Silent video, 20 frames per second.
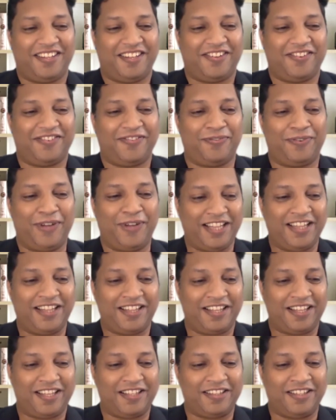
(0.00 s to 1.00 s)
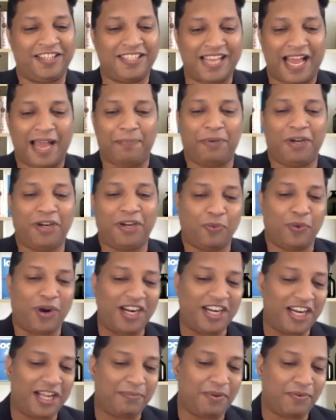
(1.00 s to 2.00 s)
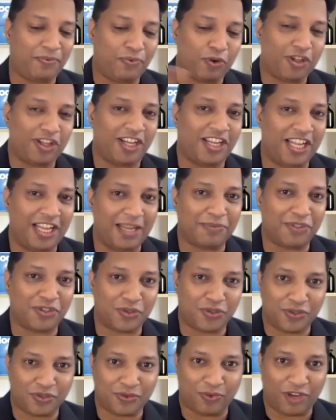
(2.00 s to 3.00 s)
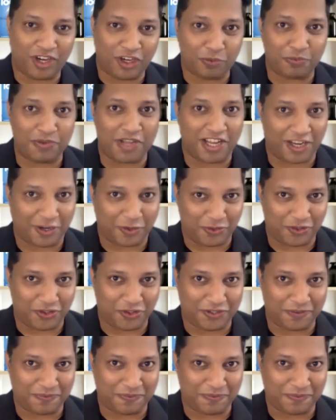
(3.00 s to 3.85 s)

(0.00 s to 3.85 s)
When this happened one day before the names were to be announced.